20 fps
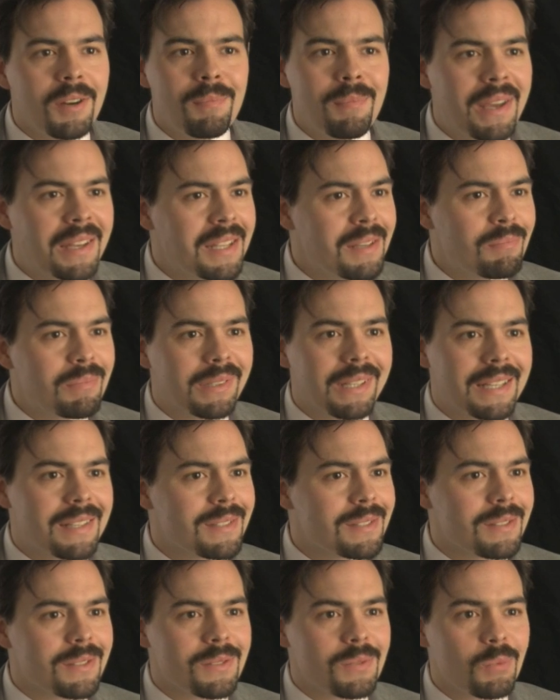are many
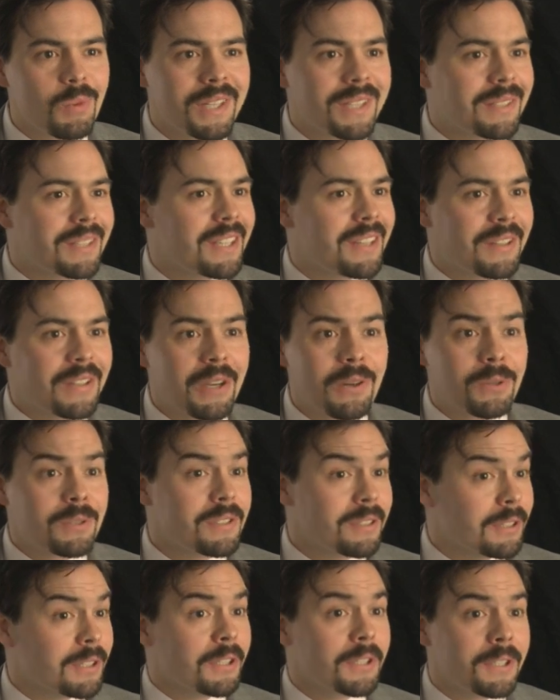places one can go
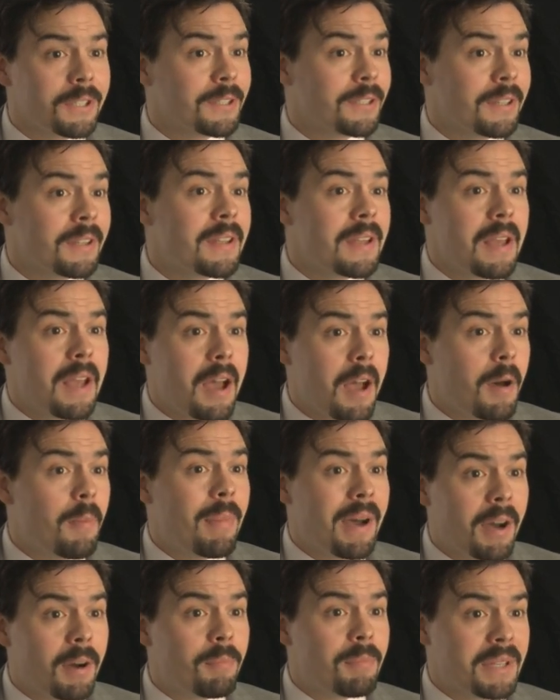to learn
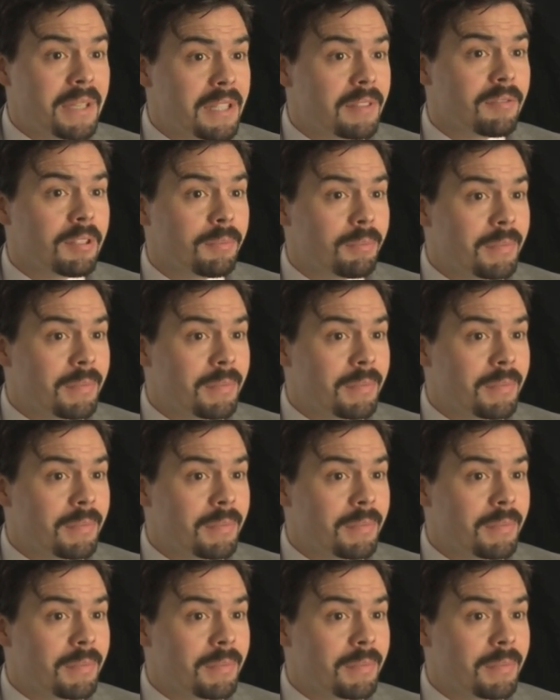about medieval